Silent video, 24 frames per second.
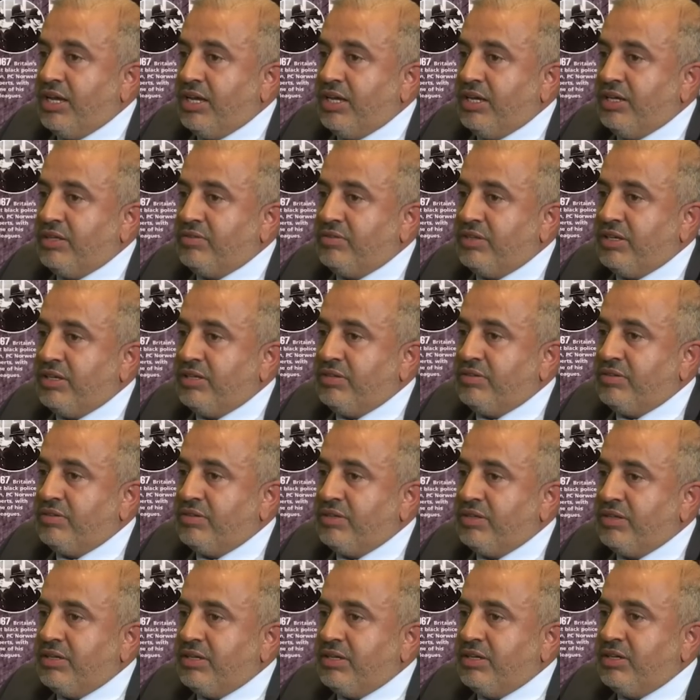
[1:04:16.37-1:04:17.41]

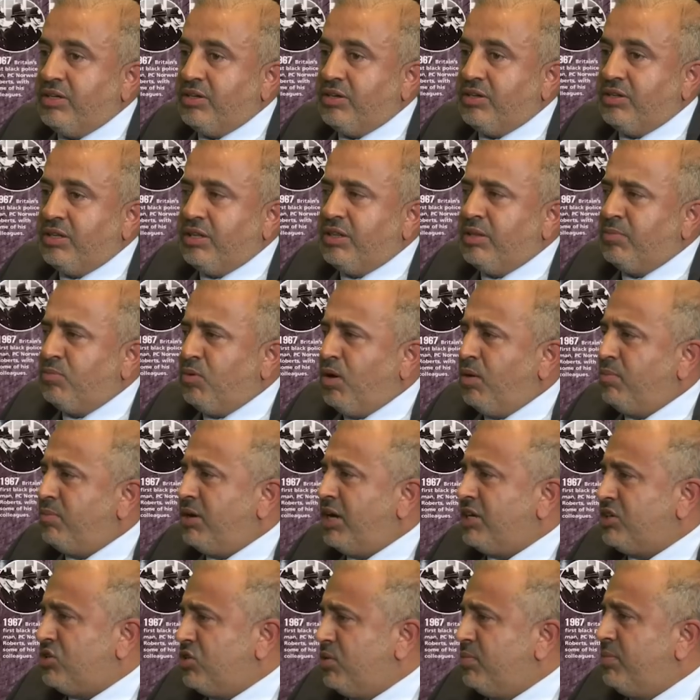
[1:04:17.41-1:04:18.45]
is, you know, the bottom
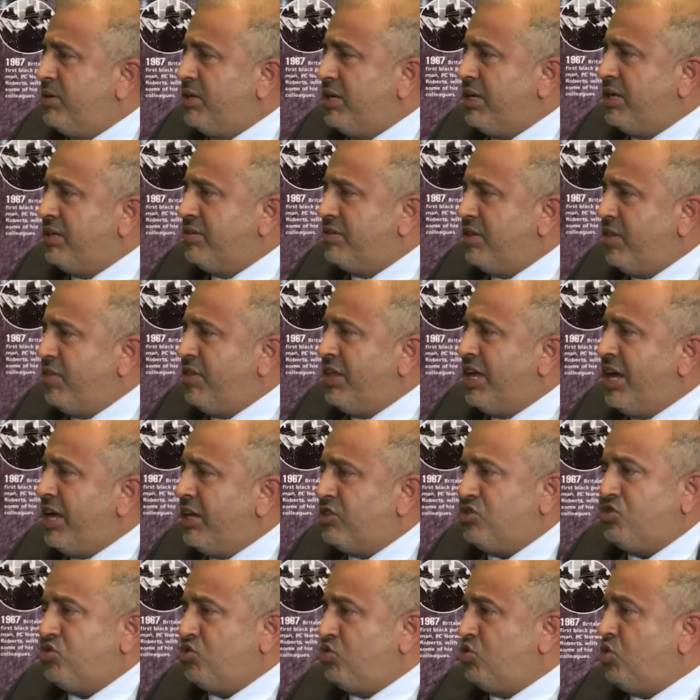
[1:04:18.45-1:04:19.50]
line to me is they
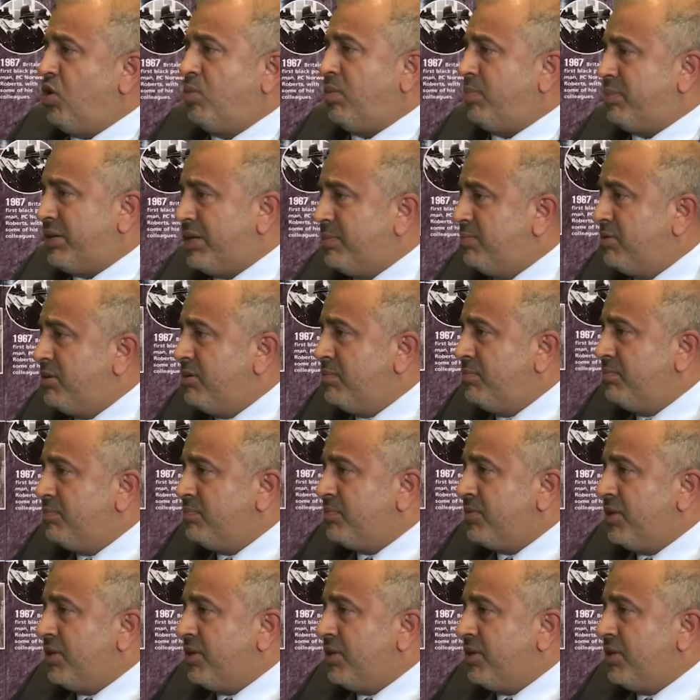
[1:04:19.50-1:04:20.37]
are just normal people.